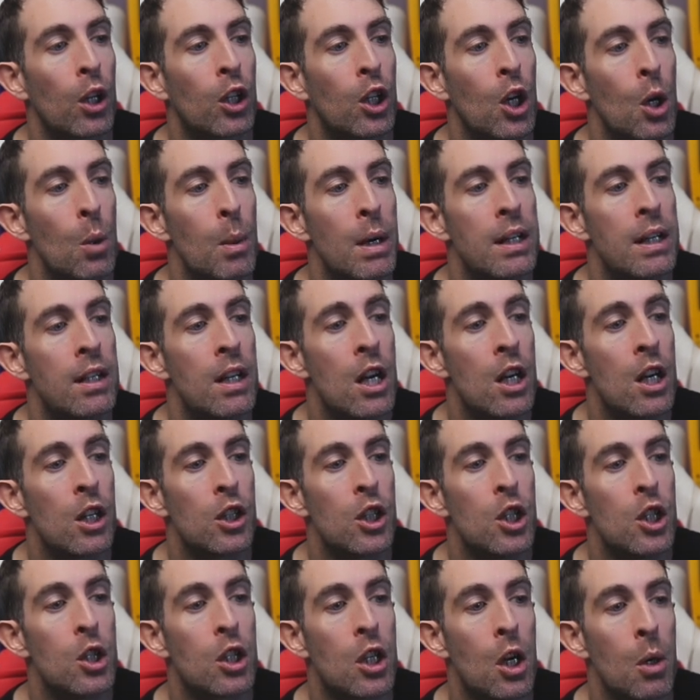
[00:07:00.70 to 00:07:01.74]
GUID
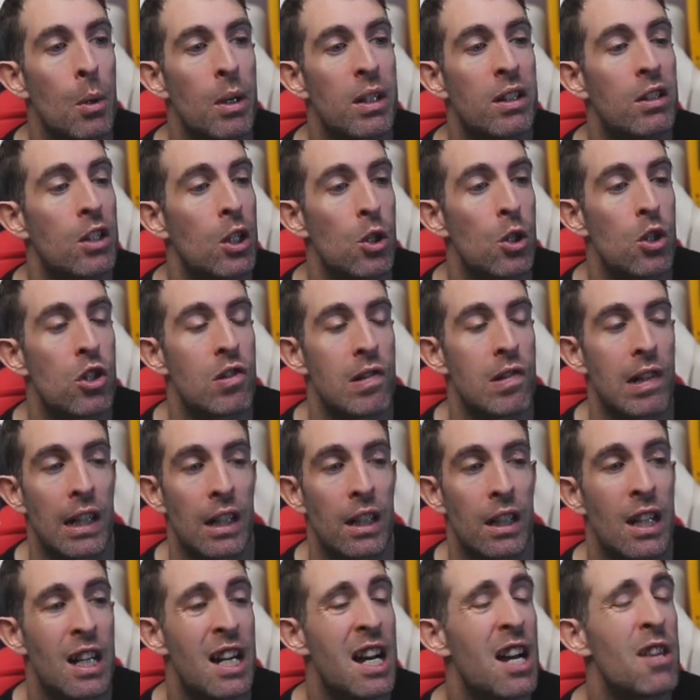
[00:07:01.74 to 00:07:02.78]
new GUID toString.
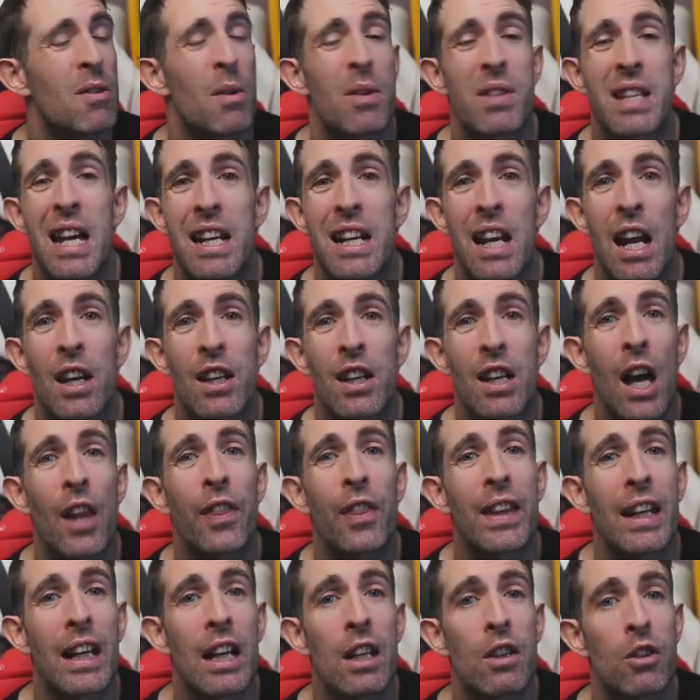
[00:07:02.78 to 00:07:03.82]
So I said,
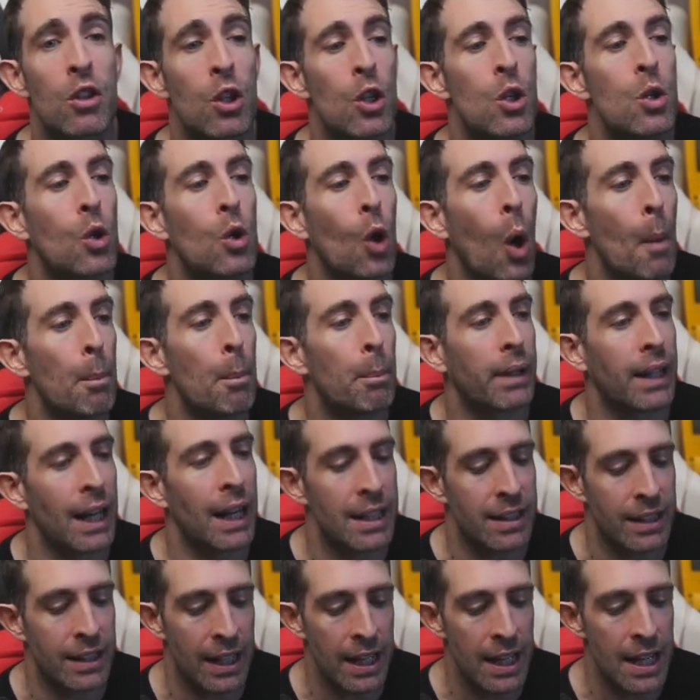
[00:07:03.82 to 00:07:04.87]
nothing too
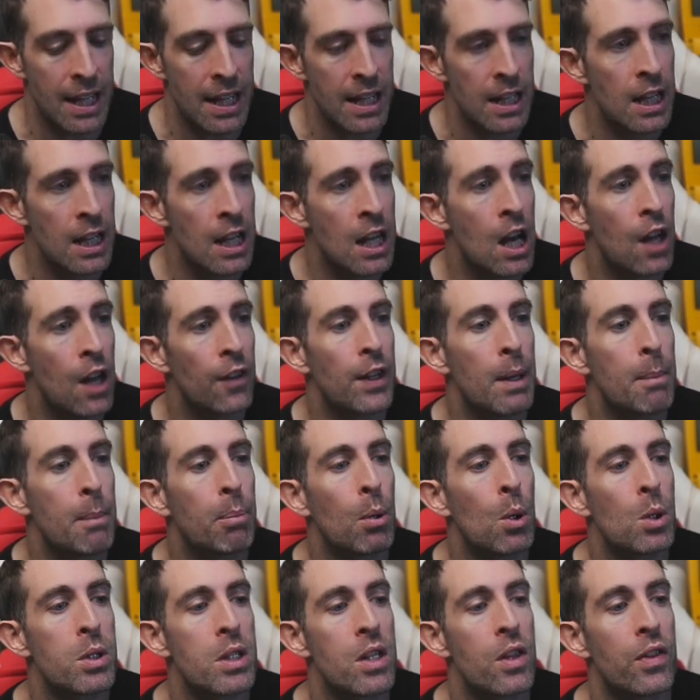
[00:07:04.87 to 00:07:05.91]
complicated here. The
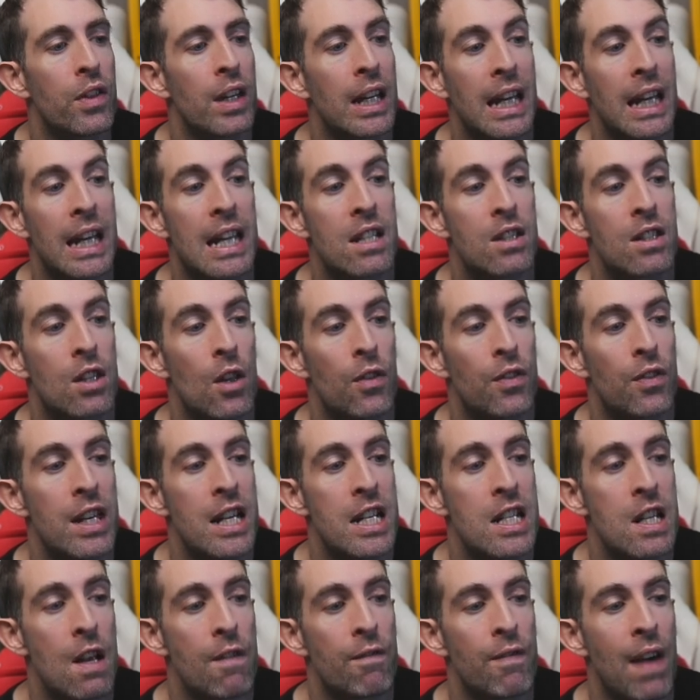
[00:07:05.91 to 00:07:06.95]
important thing is that
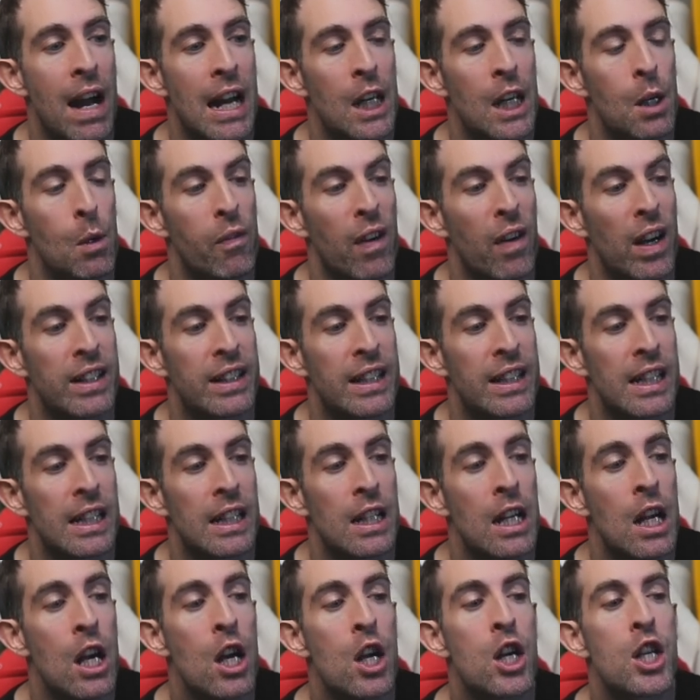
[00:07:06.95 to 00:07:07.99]
this value of ID
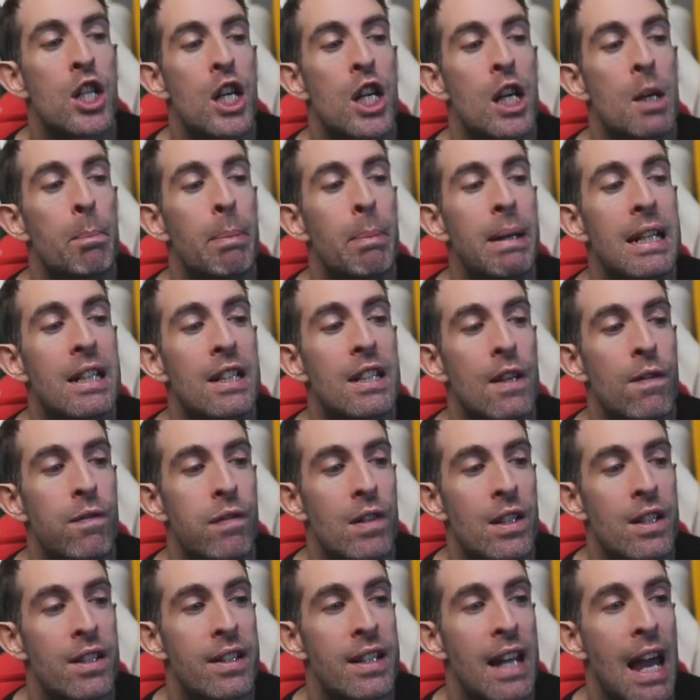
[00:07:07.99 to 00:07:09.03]
should be
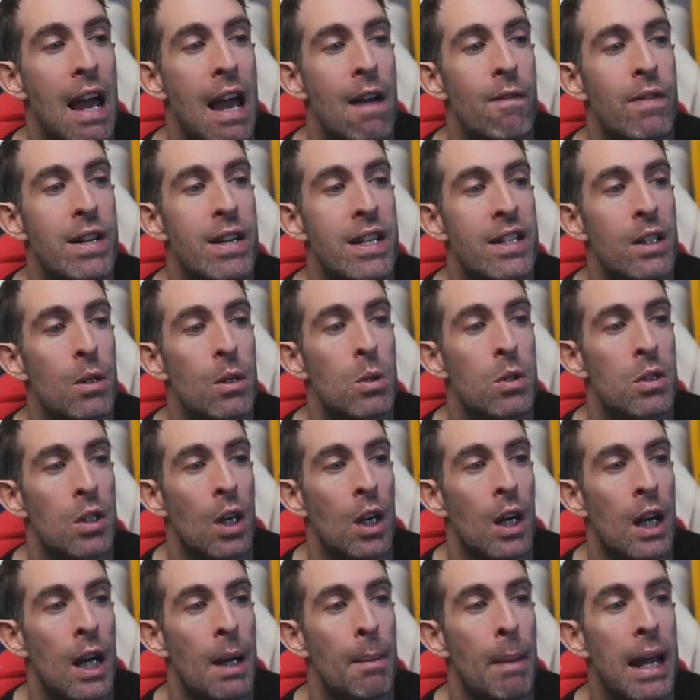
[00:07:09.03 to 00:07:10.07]
different every single
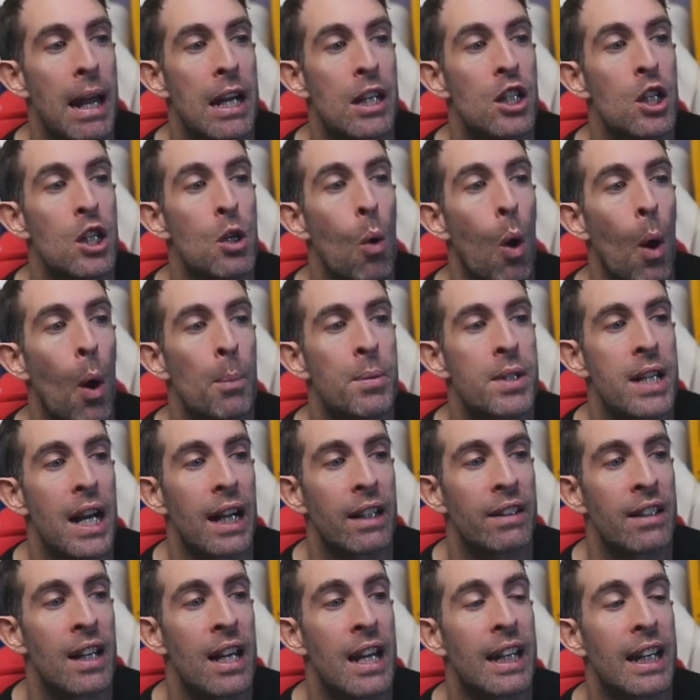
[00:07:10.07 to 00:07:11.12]
time a new object
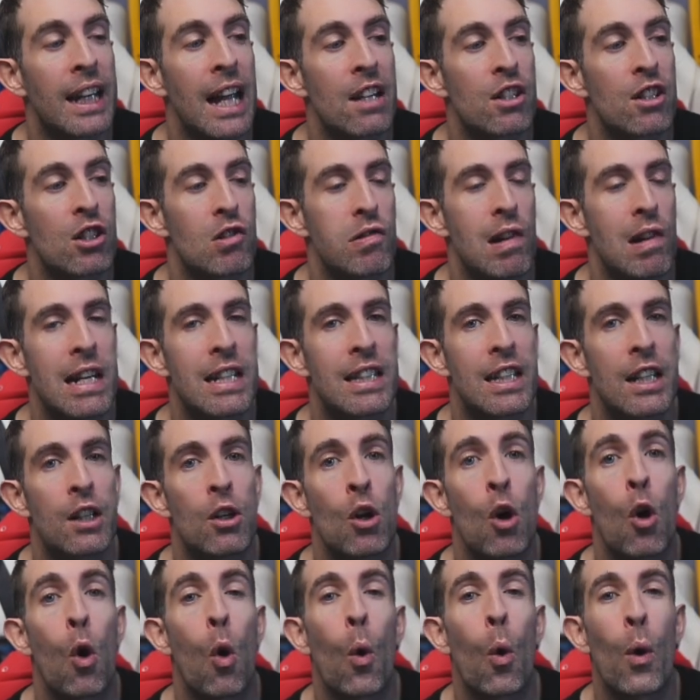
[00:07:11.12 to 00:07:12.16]
gets created
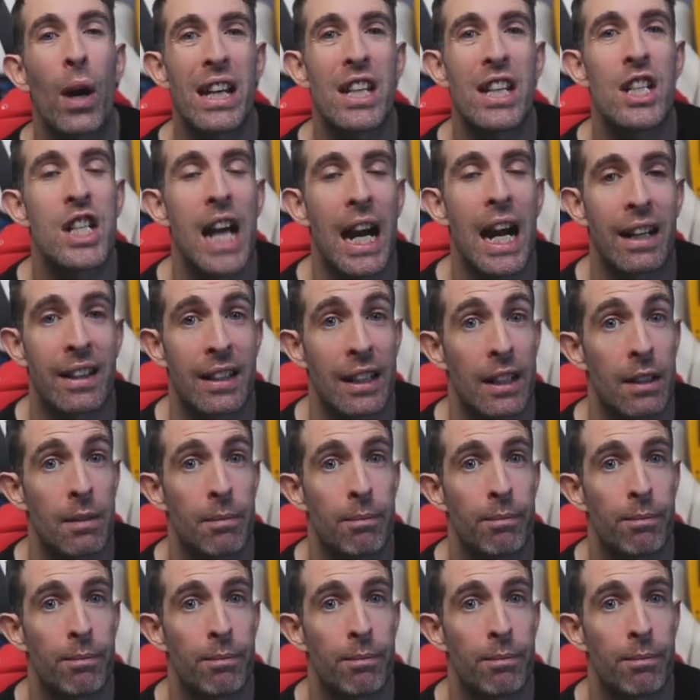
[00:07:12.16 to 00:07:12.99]
or injected.